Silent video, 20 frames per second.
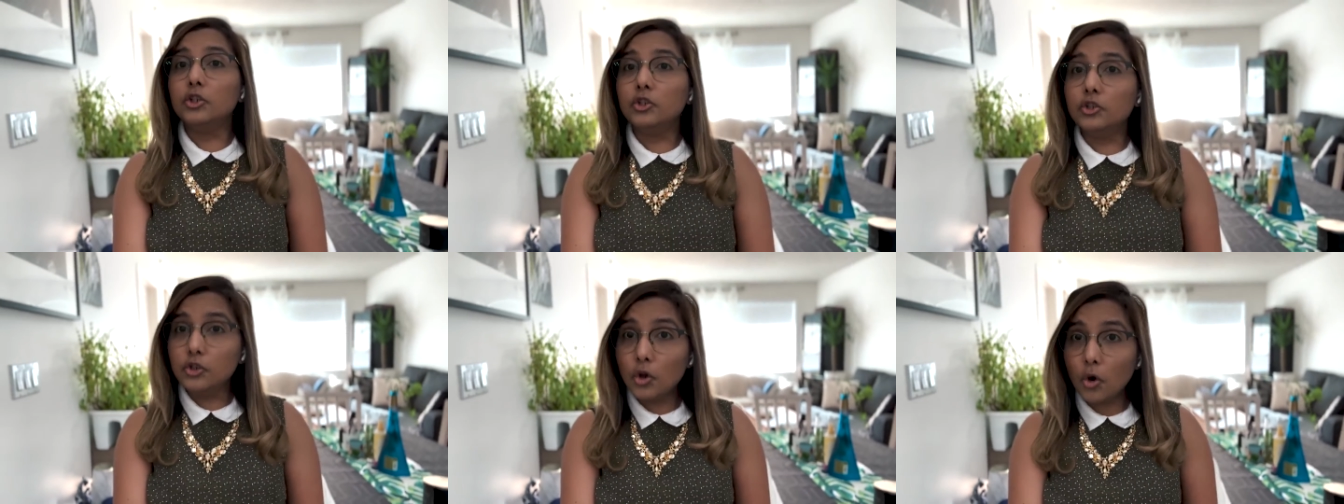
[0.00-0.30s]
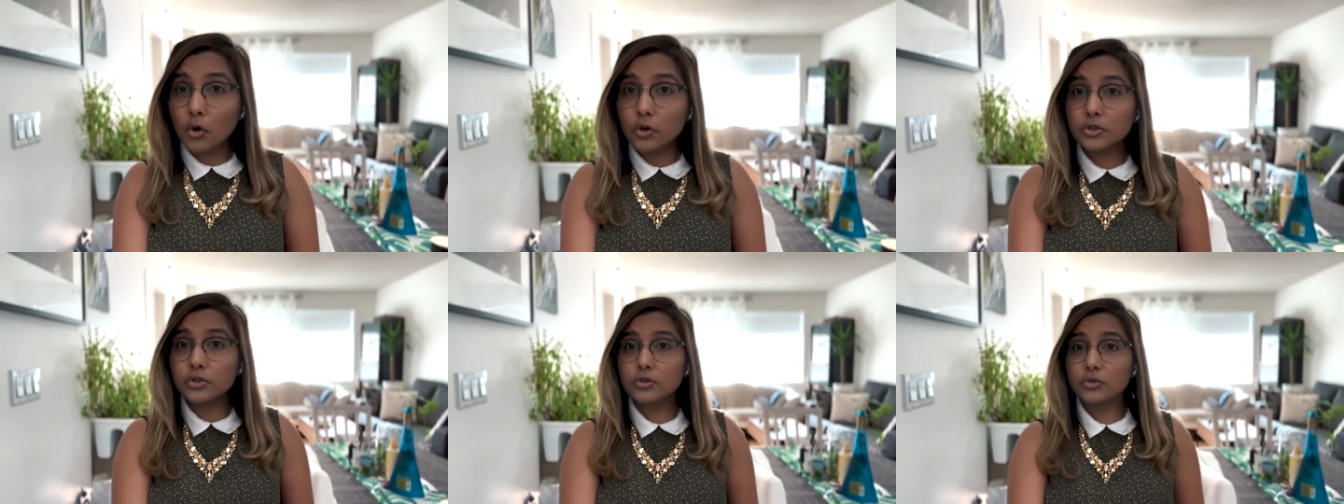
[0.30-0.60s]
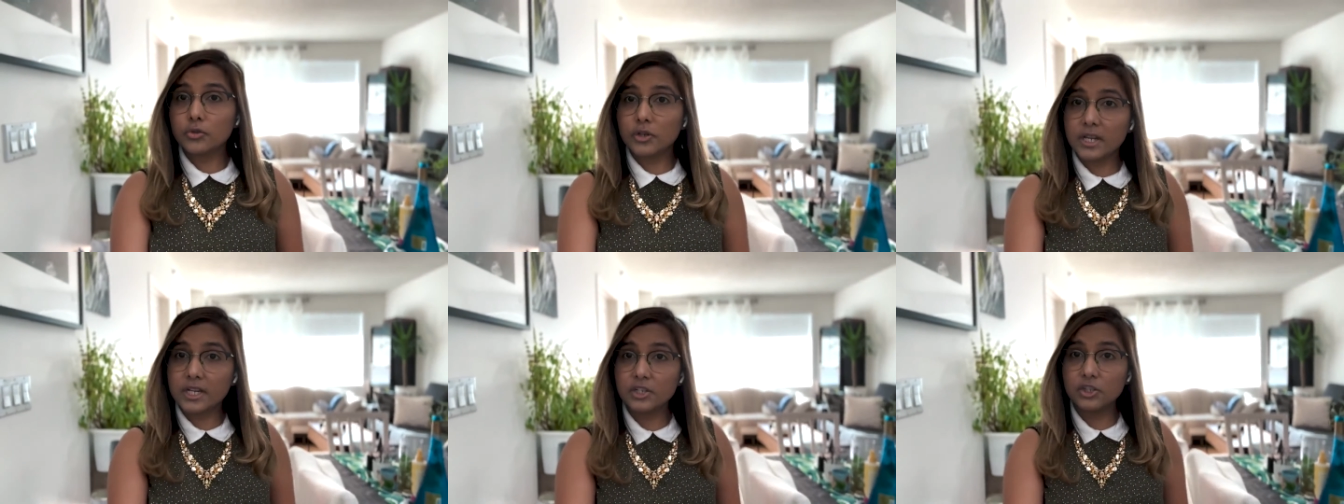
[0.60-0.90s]
No
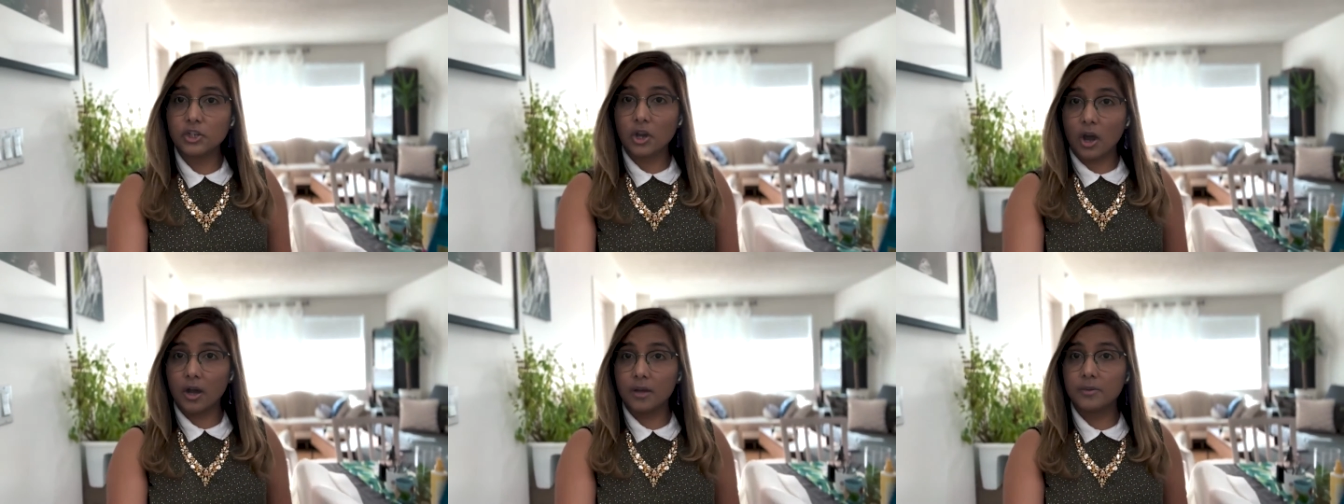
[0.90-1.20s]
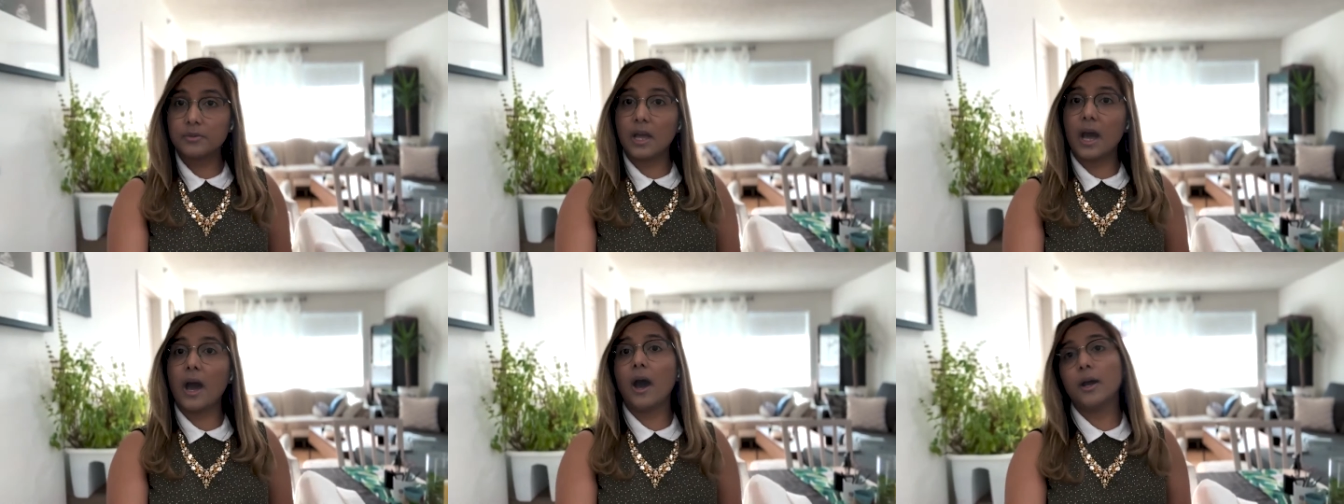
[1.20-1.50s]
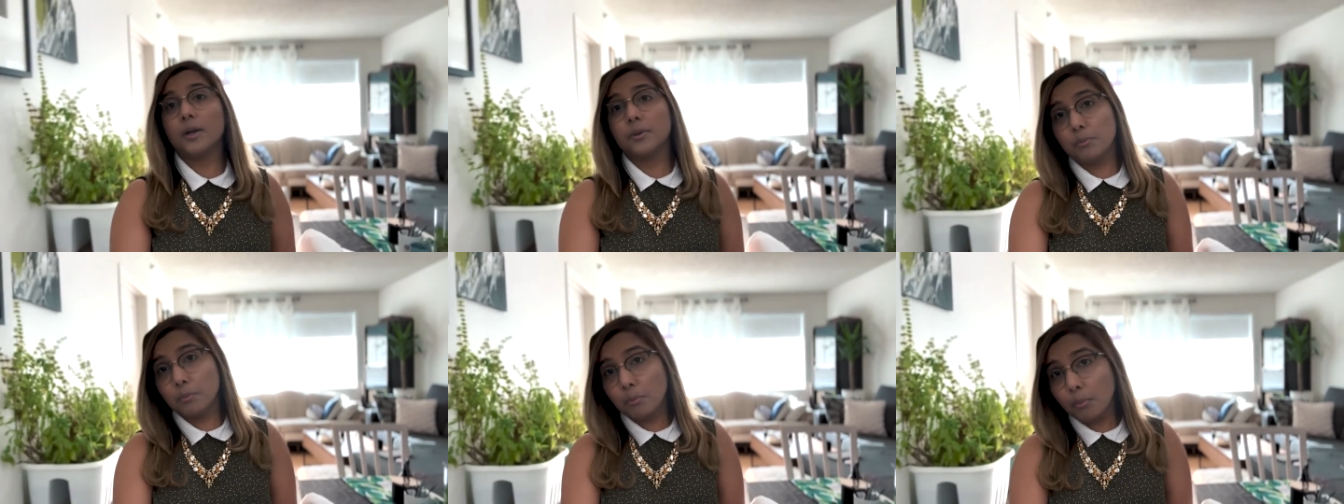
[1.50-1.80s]
student jobs
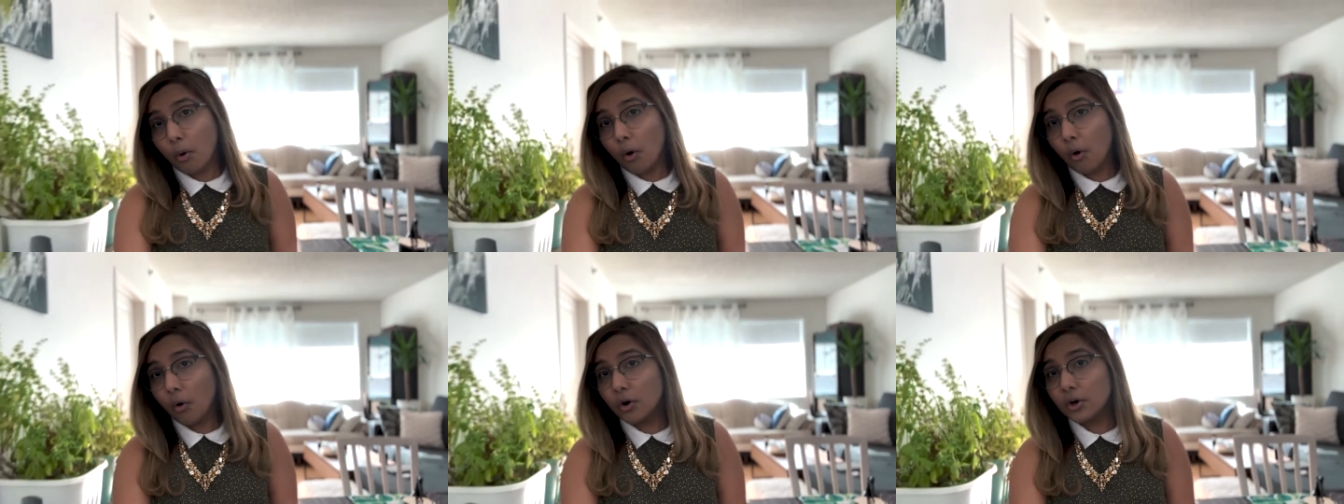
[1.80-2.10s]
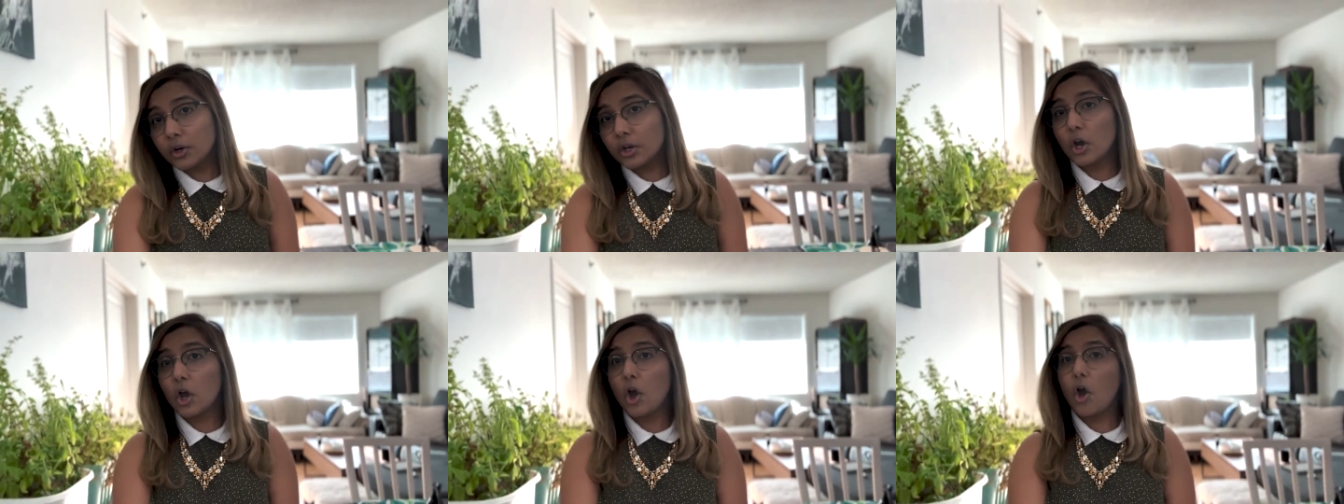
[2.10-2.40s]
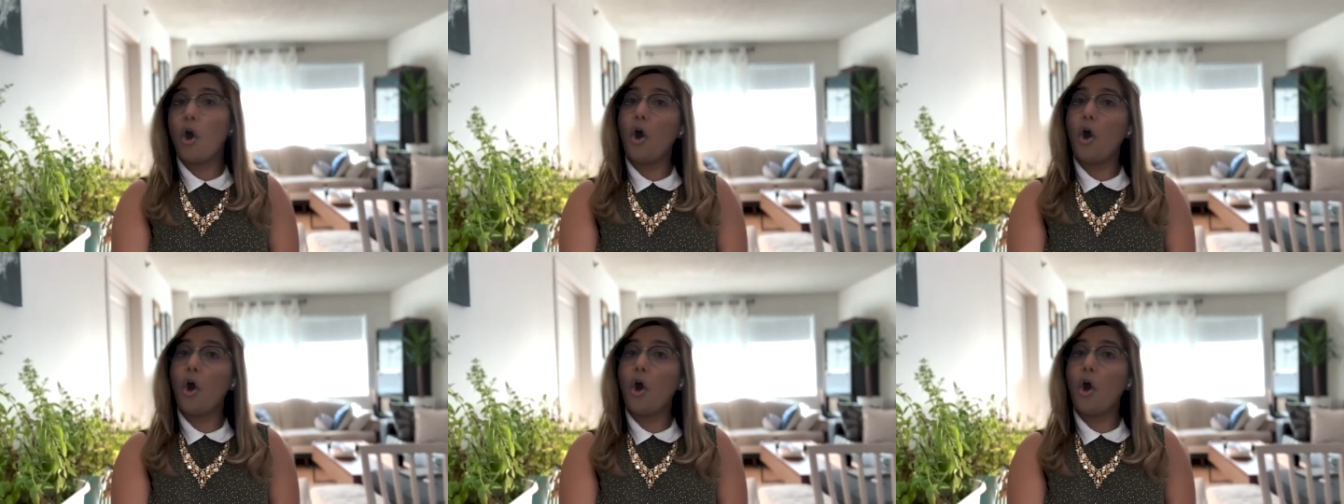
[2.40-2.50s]
are more